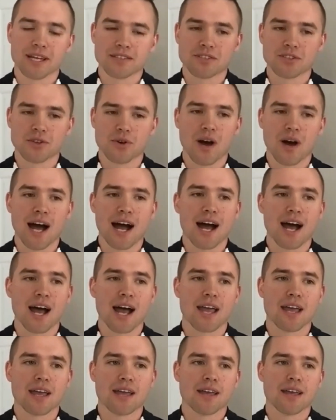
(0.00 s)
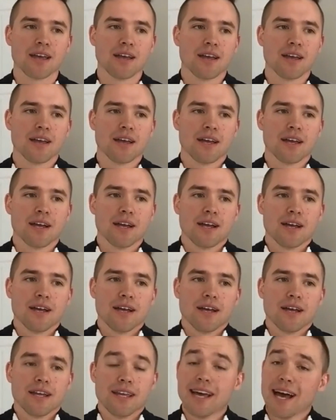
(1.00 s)
And so I
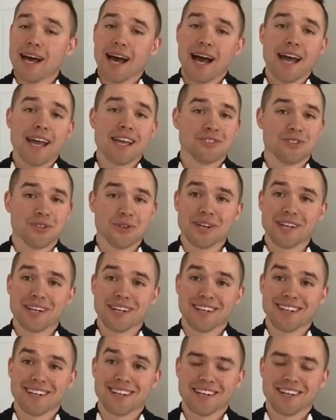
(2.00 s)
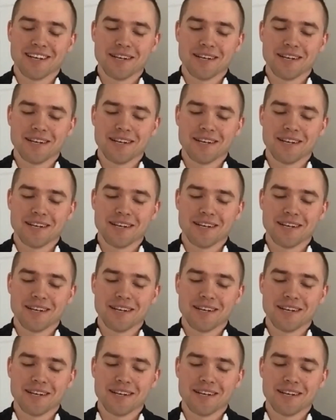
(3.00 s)
enjoyed it.